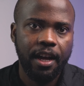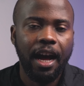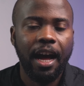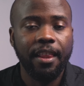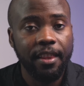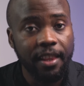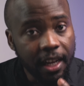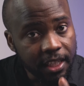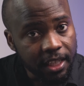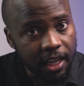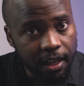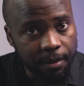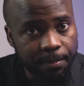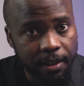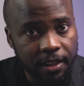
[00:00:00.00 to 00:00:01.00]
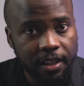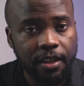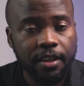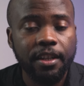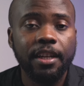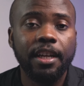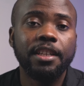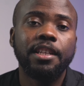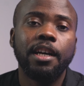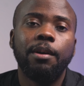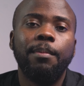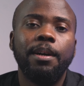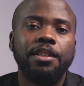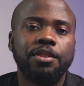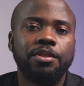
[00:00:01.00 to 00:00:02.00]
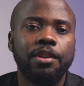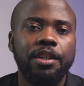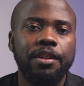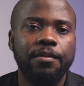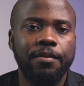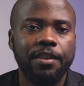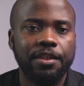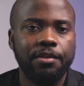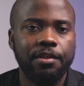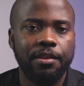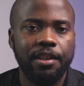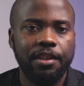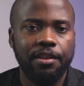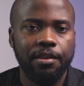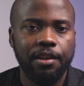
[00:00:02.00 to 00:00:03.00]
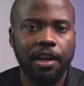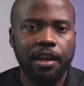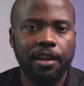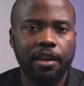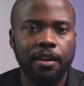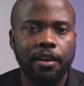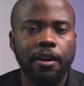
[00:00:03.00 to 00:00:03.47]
And that company, guess how much is going to invest in Uganda?